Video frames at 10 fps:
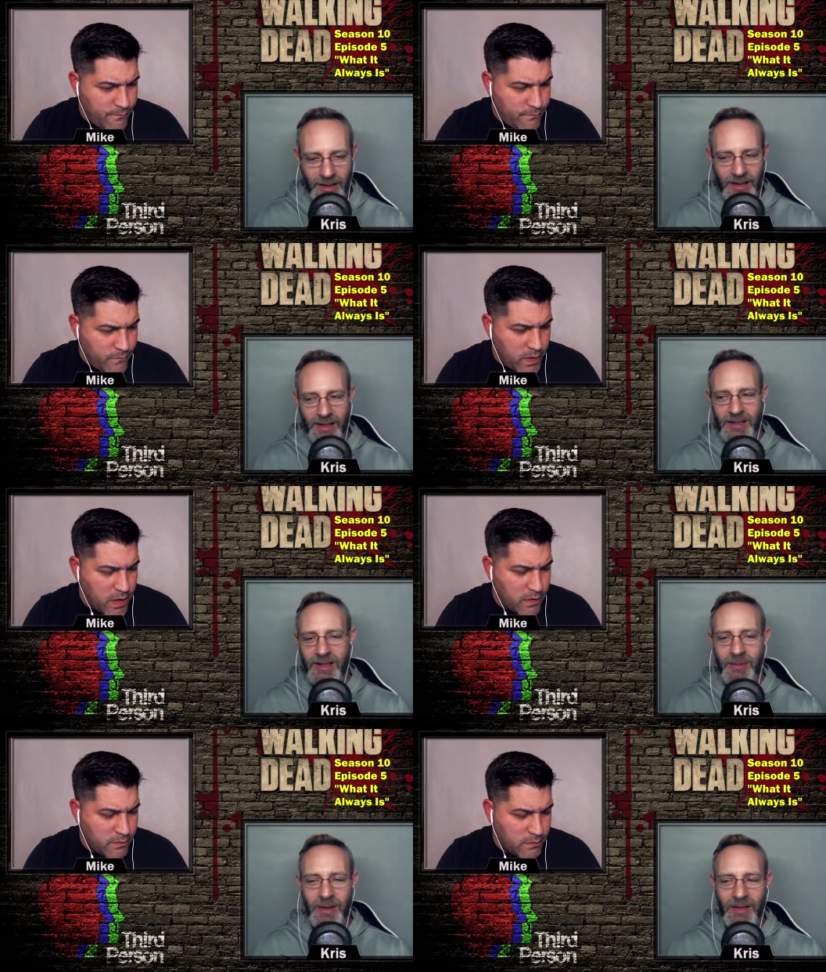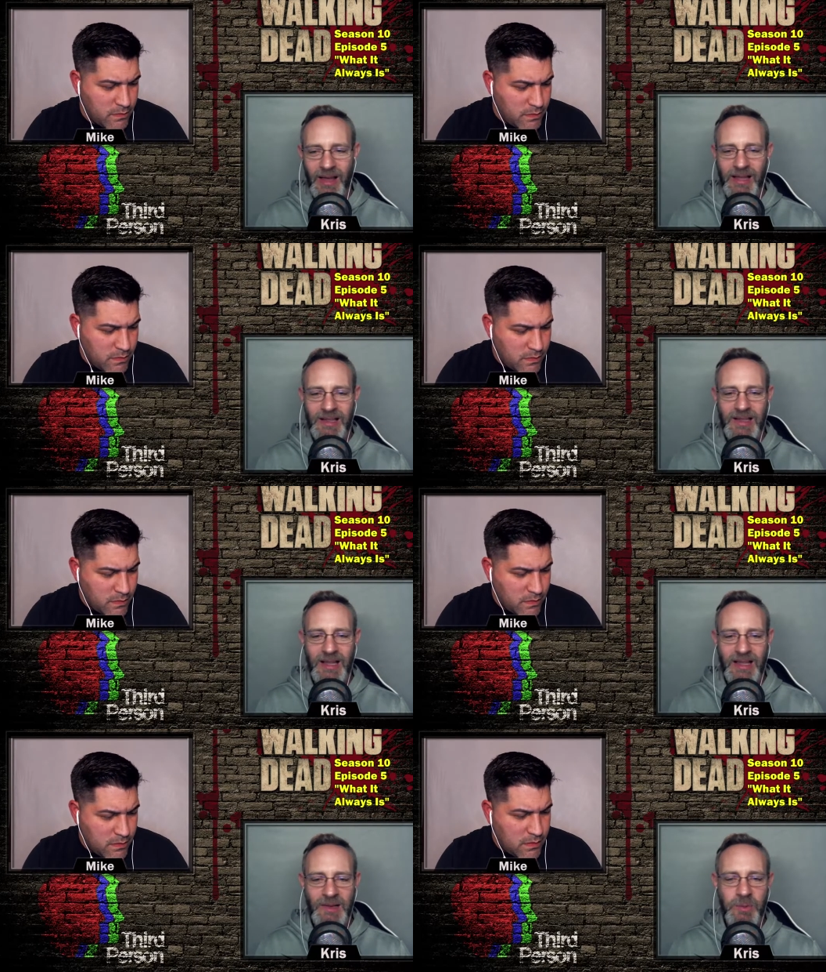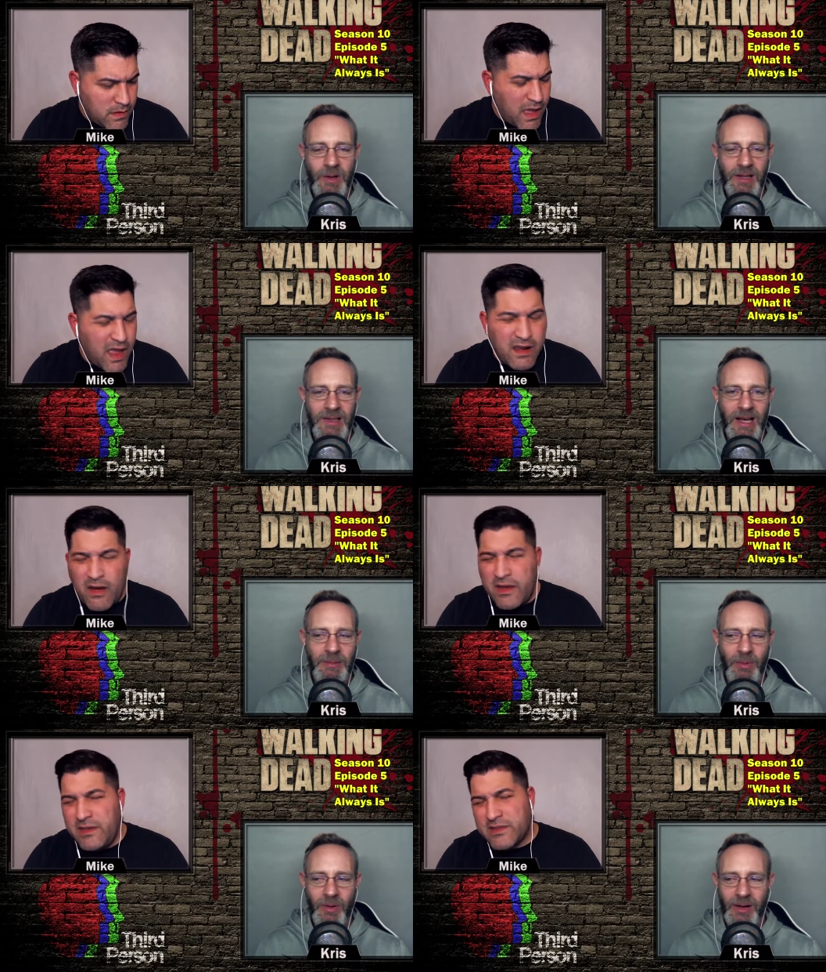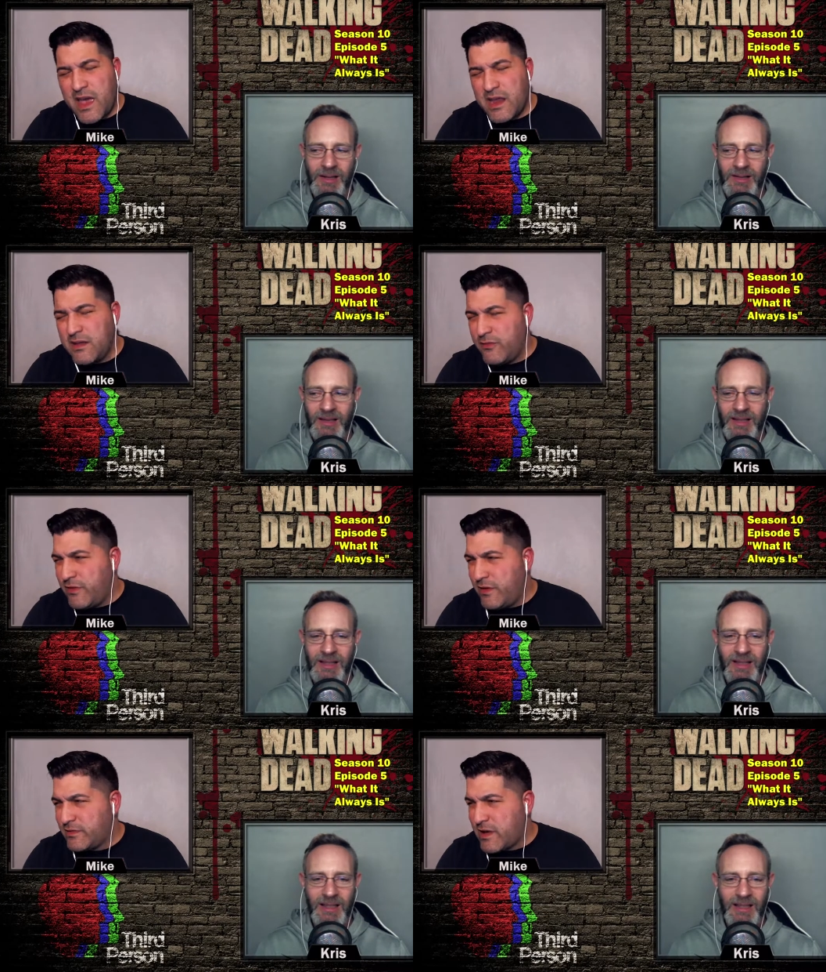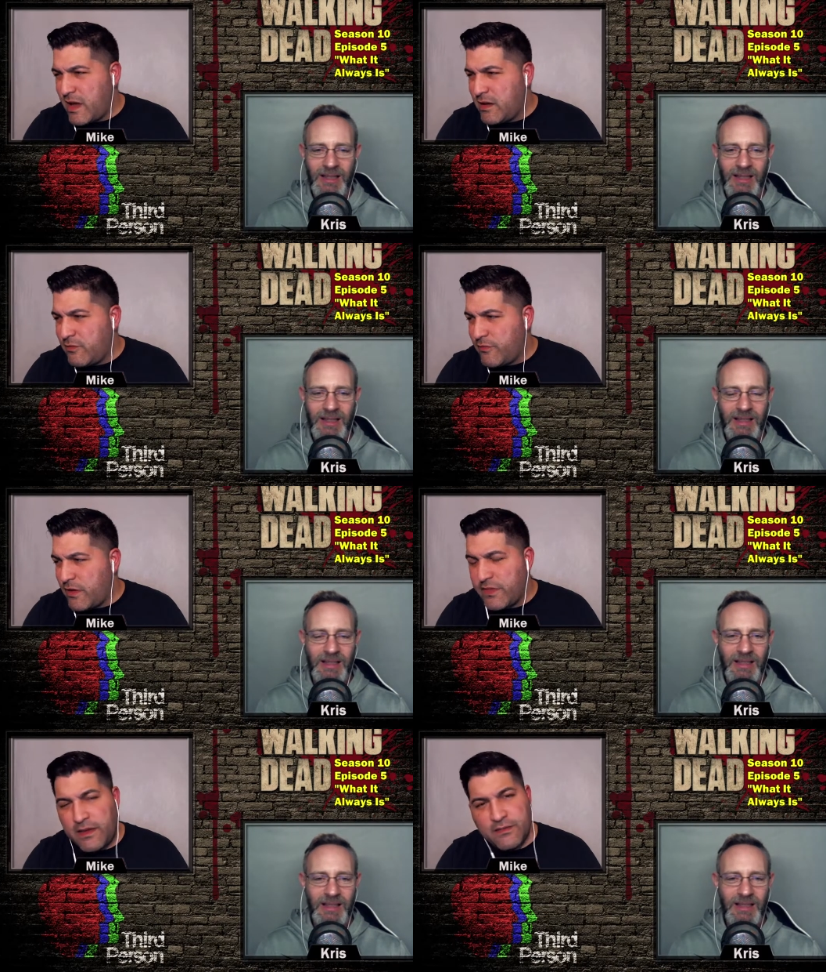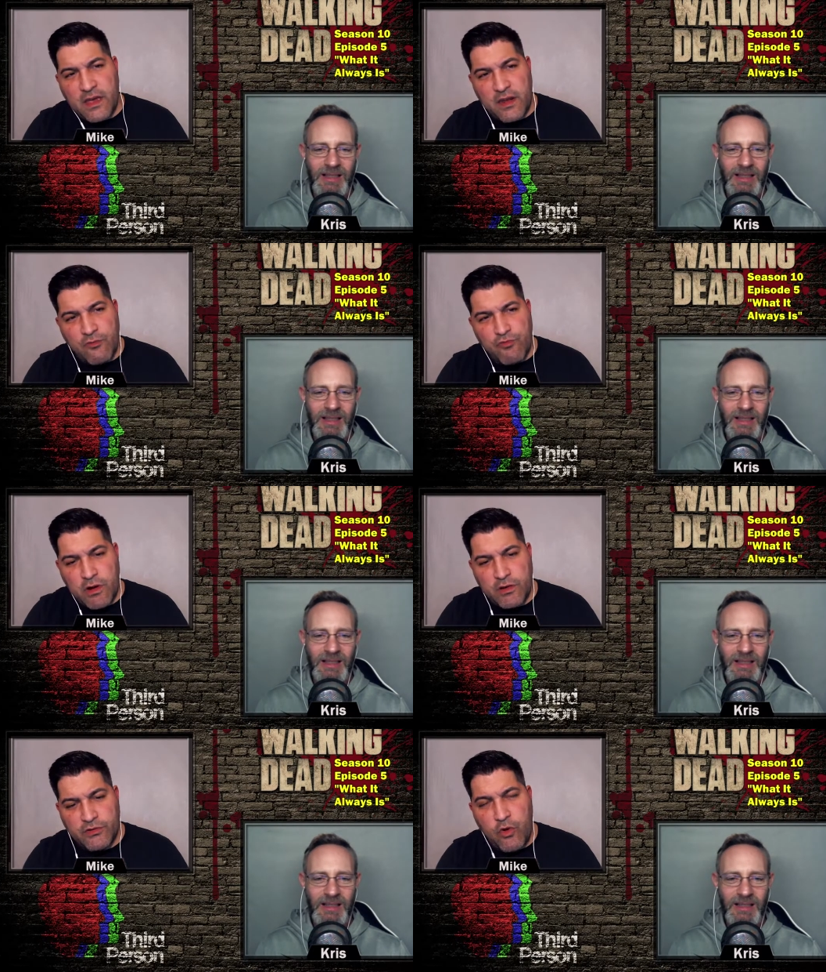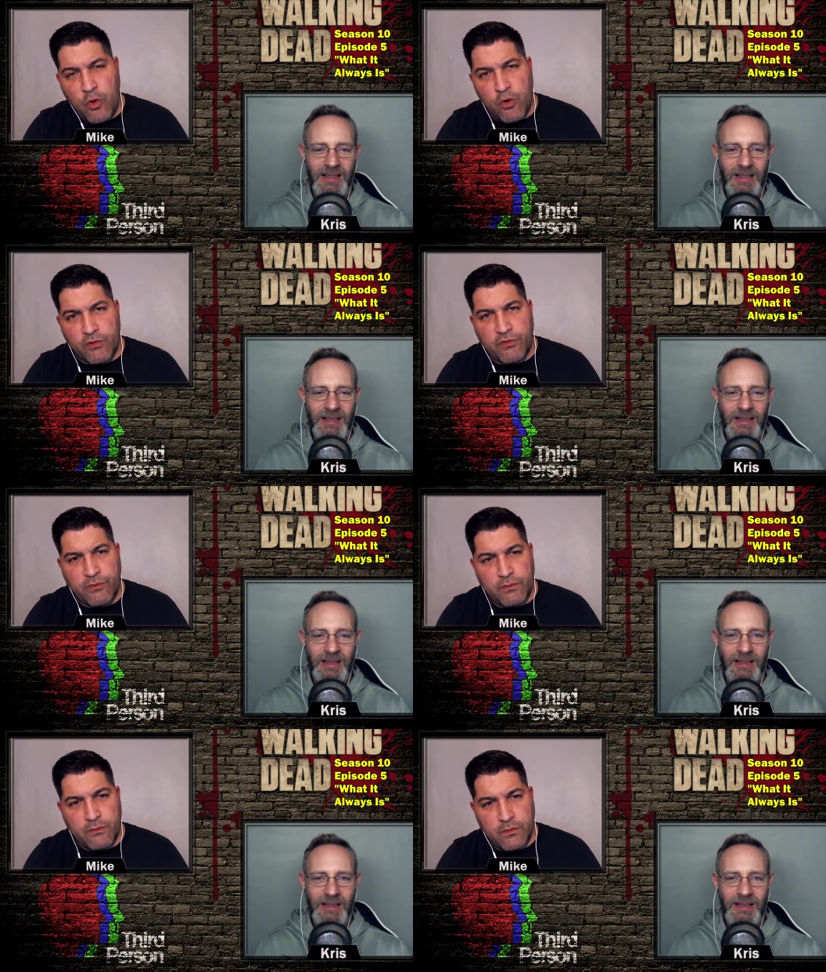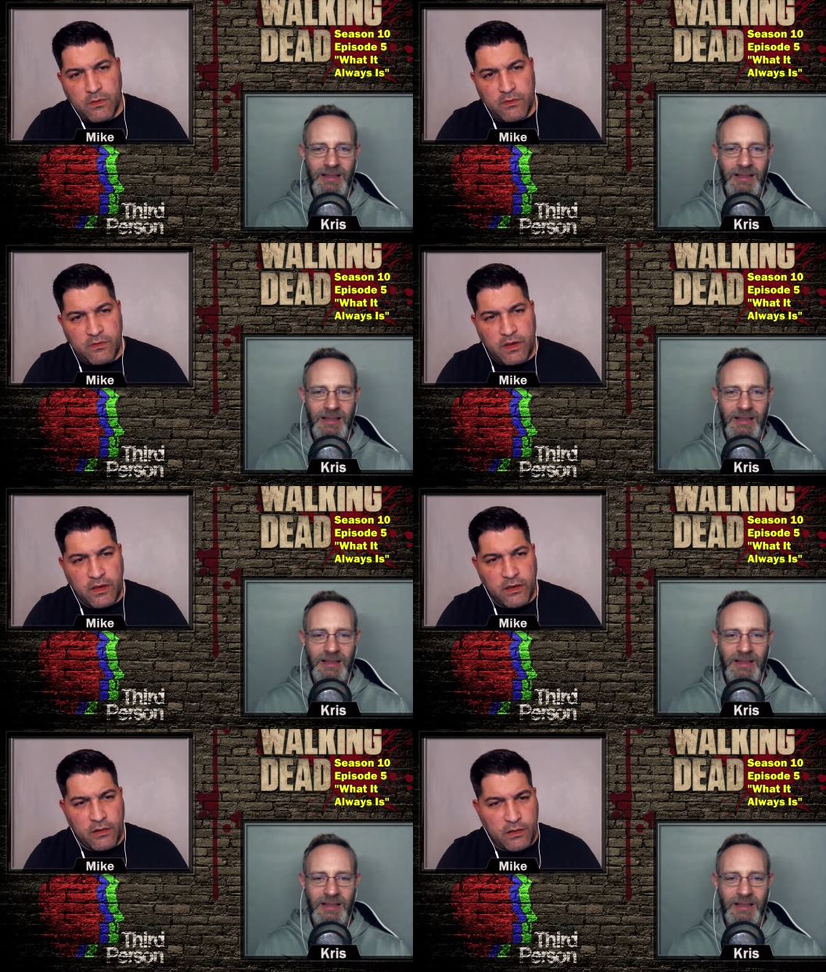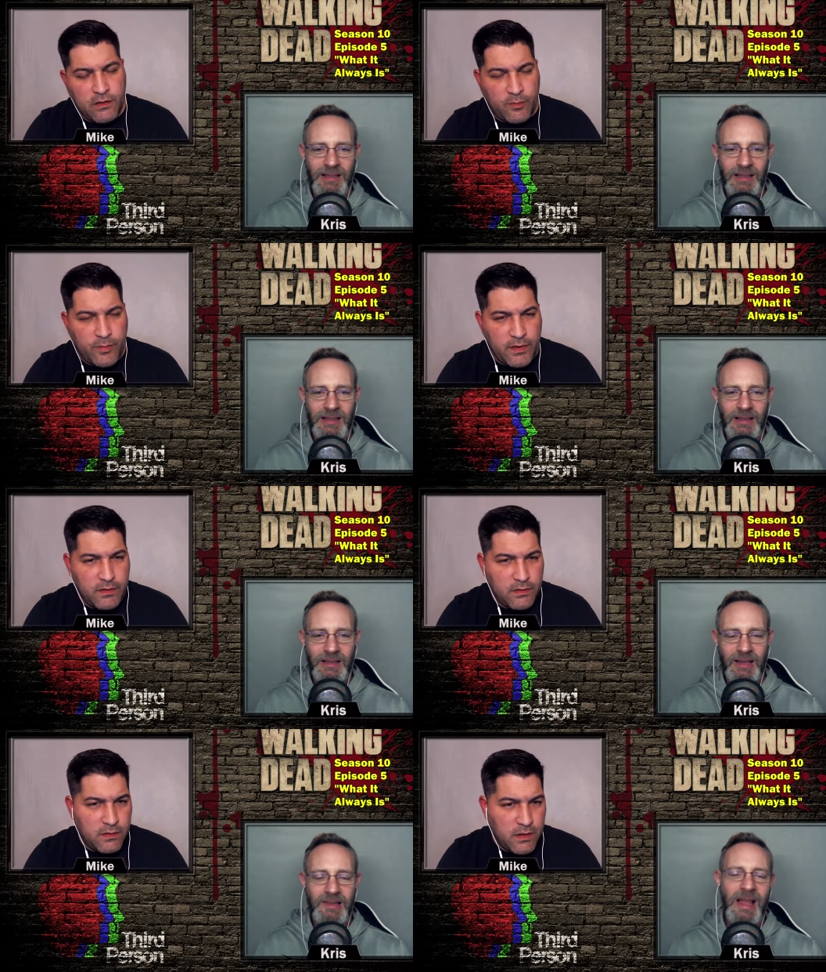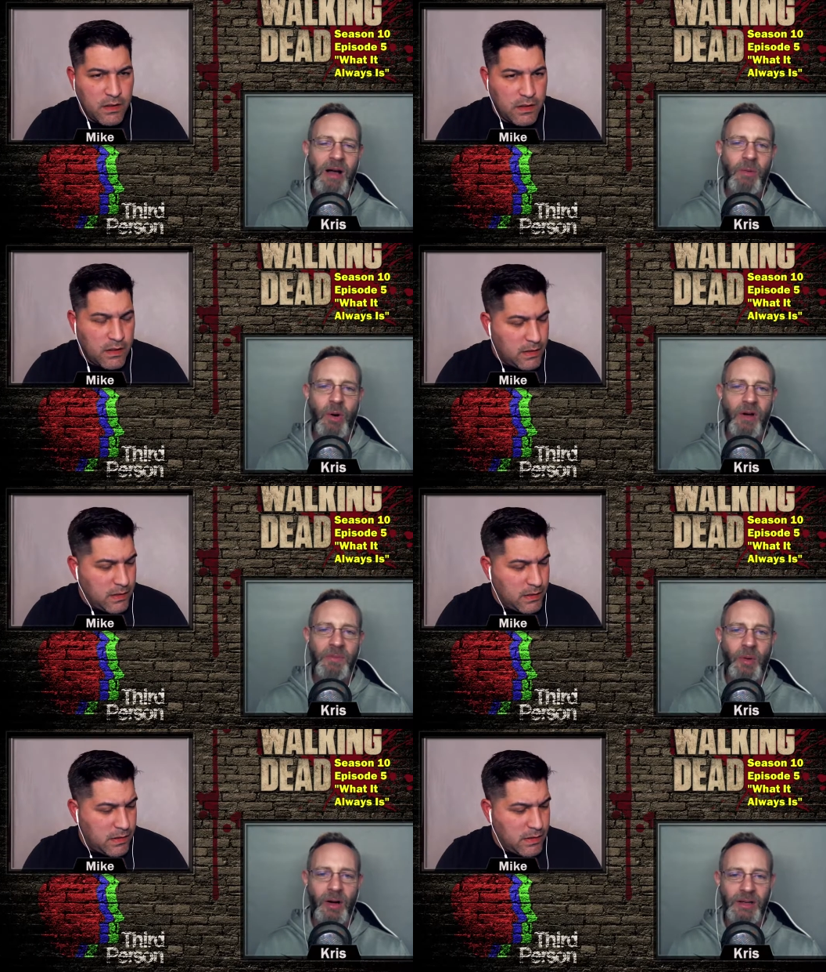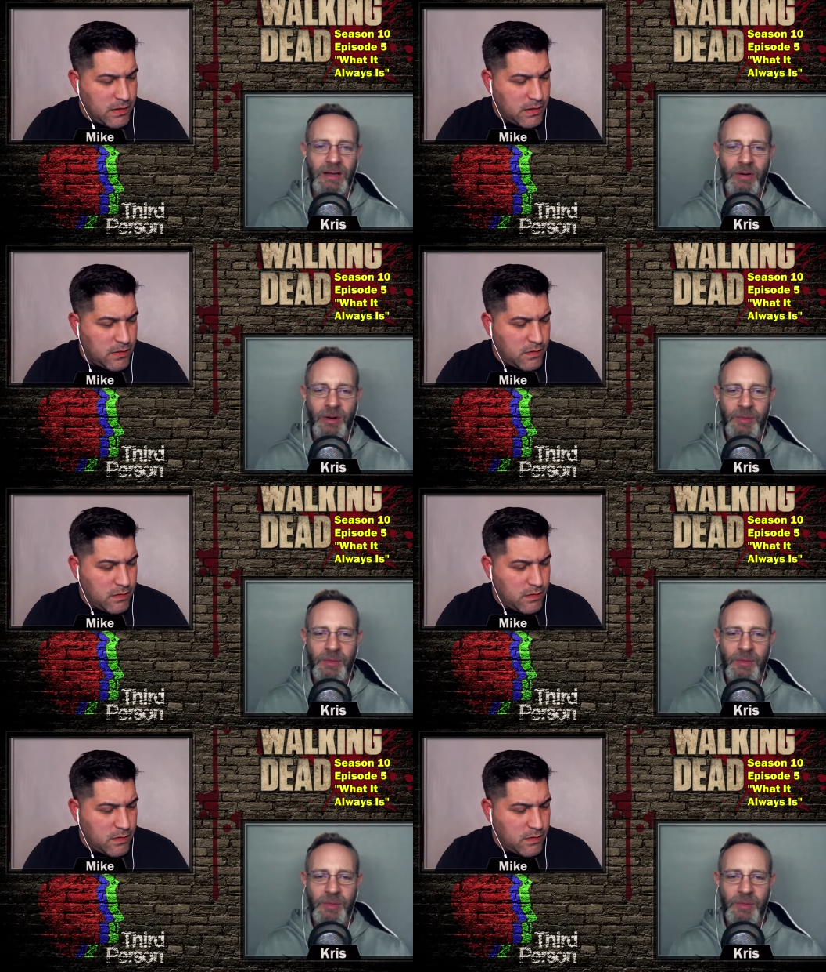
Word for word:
Speaker 1: Yeah. You know, I mean, like it's at this point, it's kind of boring. Kind of, like,
Speaker 2: he's kind of. I think he's kind of run his course, Ezekiel, a little bit.
Speaker 1: Because now we're off book. You know what I'm